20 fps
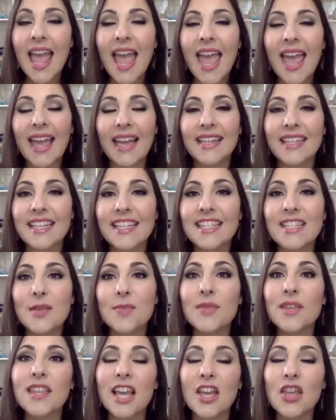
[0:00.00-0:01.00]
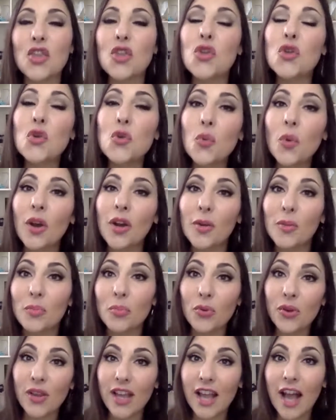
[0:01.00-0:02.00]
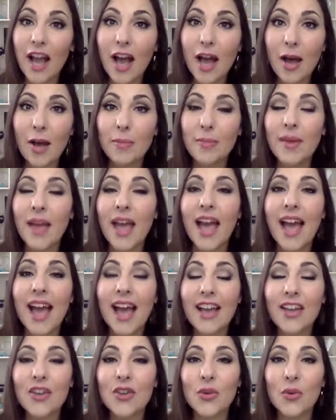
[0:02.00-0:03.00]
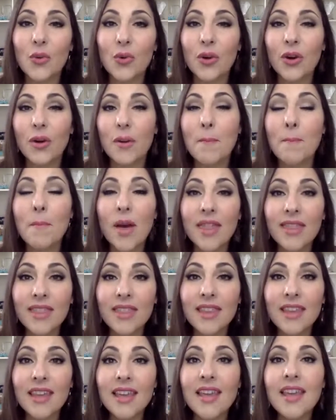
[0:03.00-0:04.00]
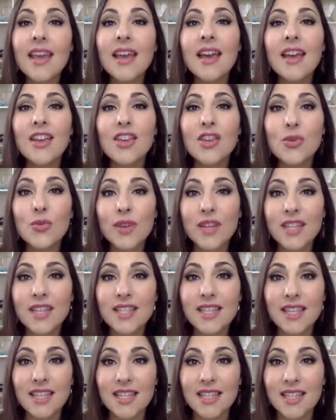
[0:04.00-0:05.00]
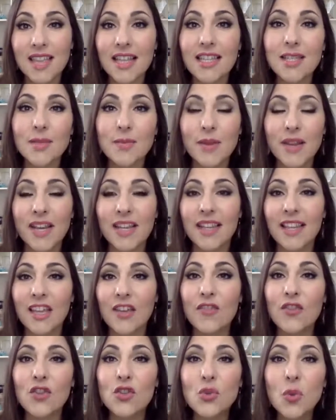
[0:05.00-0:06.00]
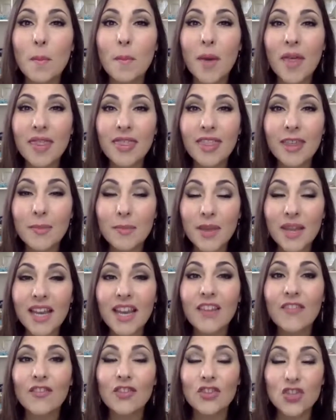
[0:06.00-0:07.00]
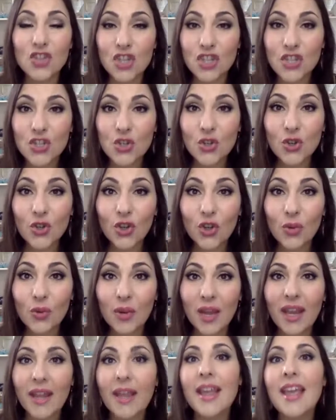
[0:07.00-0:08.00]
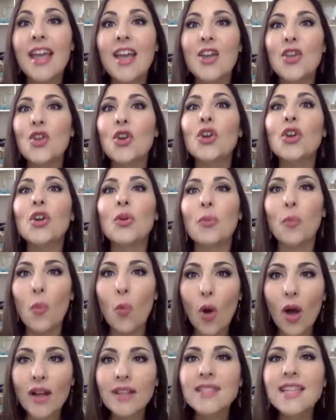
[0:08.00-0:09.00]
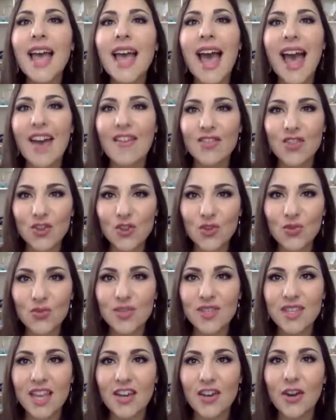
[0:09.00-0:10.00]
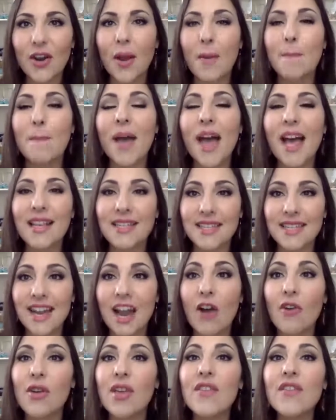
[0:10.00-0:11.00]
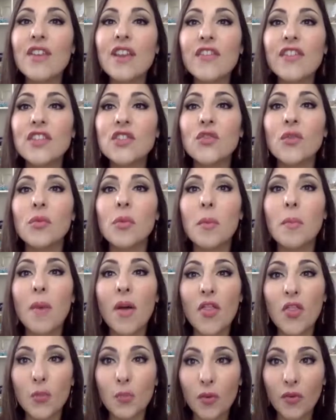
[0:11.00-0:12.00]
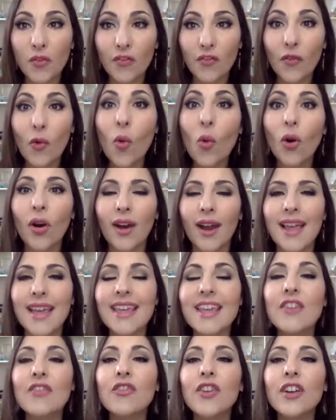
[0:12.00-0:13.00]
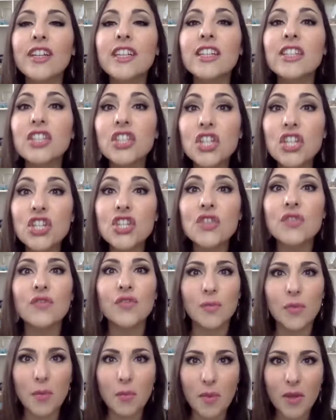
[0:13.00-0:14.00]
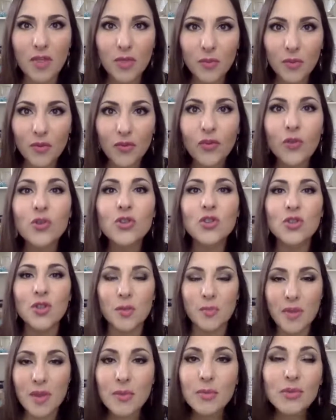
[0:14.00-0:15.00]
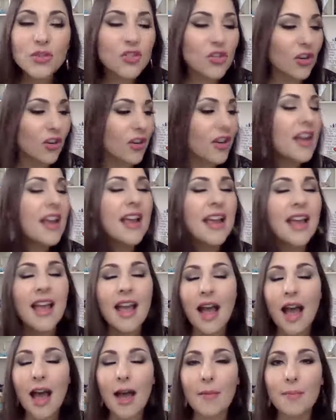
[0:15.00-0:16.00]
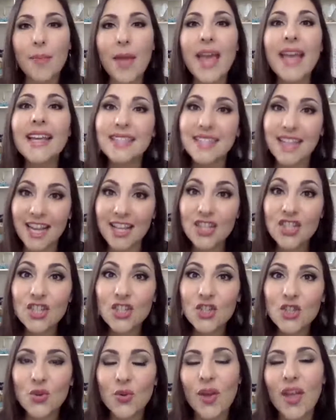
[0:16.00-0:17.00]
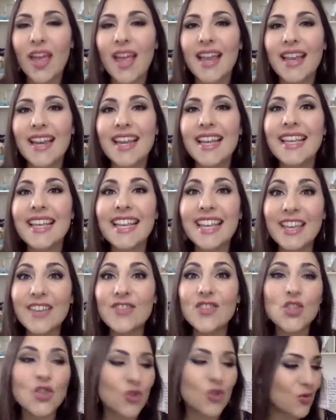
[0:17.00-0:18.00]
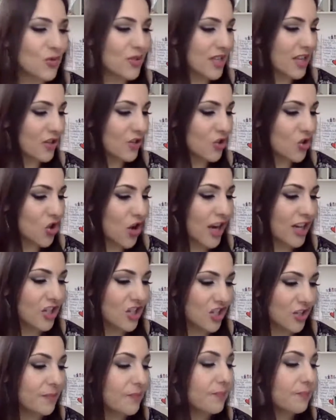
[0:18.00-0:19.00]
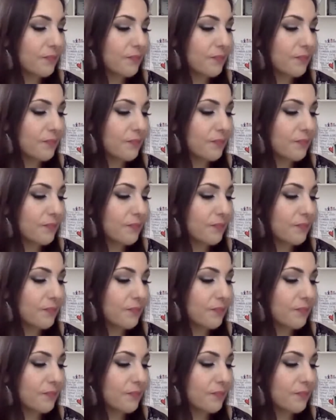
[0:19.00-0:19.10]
And it's something that you want to bring up at your monthly unit success meeting. Like, if you do a monthly meeting for just your unit, you're going to want to have the newsletter and pass it out, even if it's from the month before, and give recognition from the month before so that people start paying attention to it, and it gives your newsletter traction.